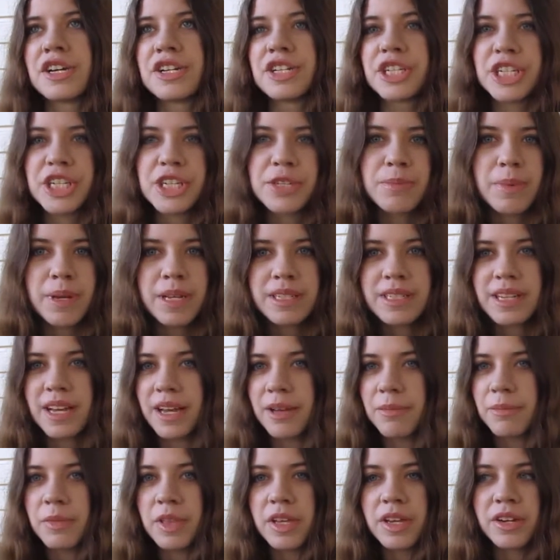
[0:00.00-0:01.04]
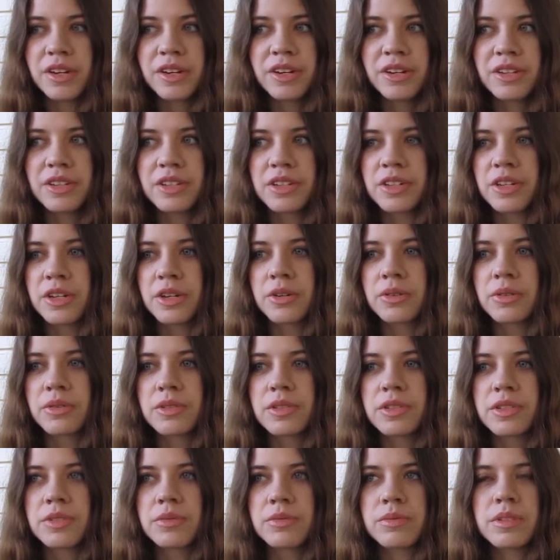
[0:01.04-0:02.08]
just my time there, you know,
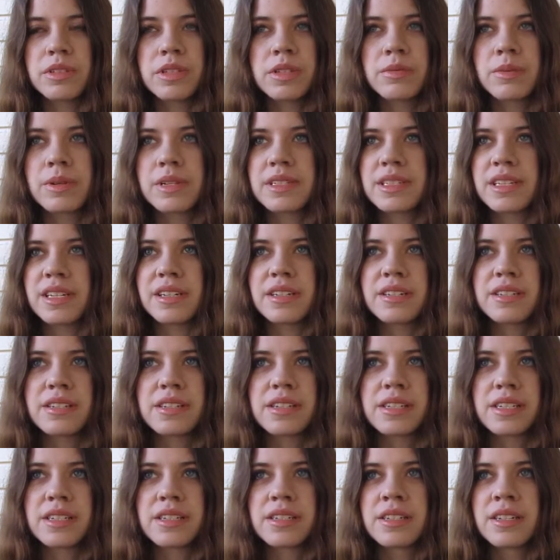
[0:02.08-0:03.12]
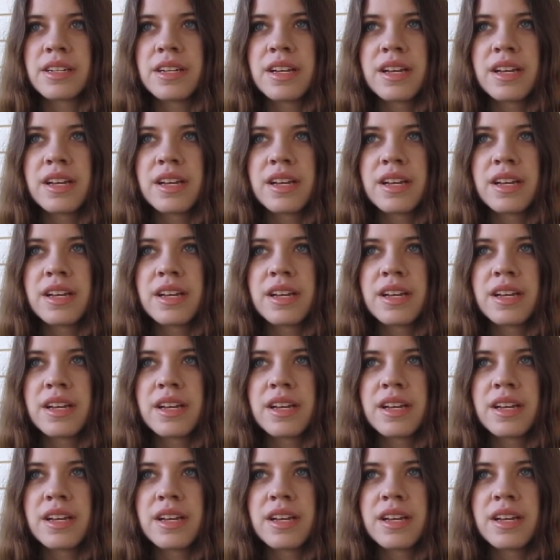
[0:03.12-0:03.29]
because it really was excellent.